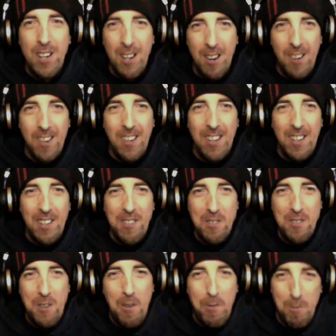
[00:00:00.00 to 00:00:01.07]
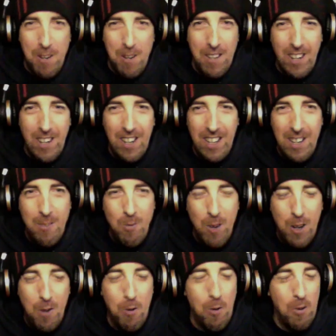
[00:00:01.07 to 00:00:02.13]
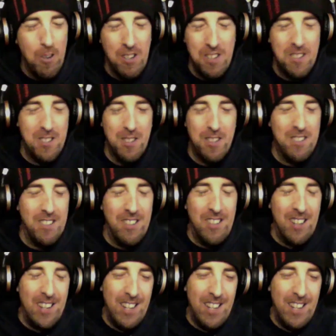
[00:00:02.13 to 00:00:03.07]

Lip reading: on a software that it can record, it's just have